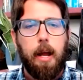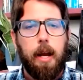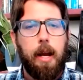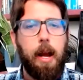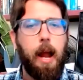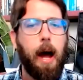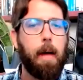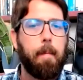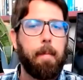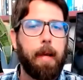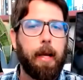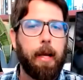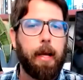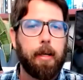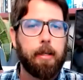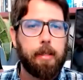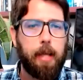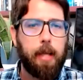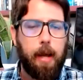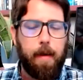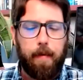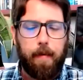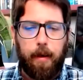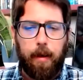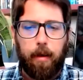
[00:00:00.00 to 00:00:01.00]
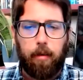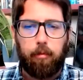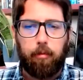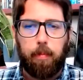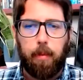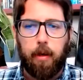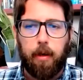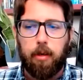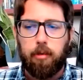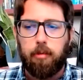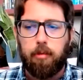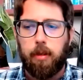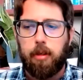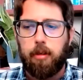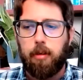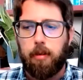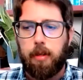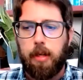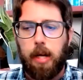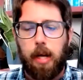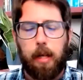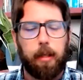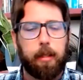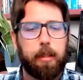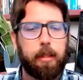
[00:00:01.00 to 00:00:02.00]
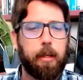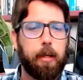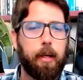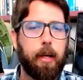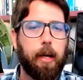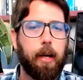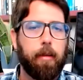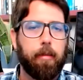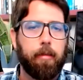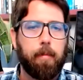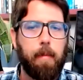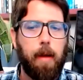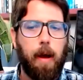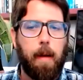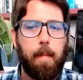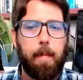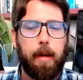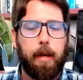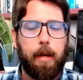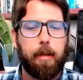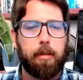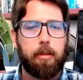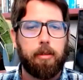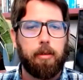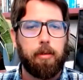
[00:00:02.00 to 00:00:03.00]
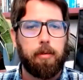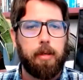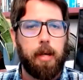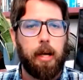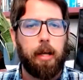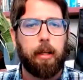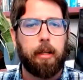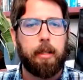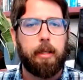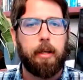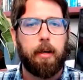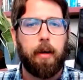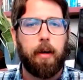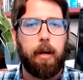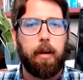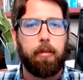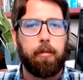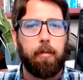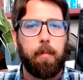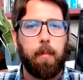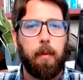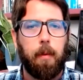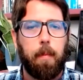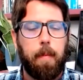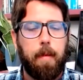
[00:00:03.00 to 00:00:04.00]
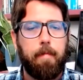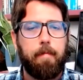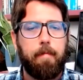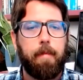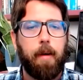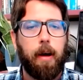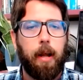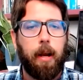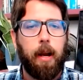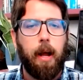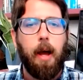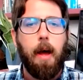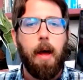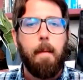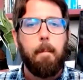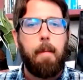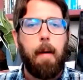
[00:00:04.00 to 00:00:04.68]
not because they have any experience with totalitarianism, not because totalitarianism would be fun,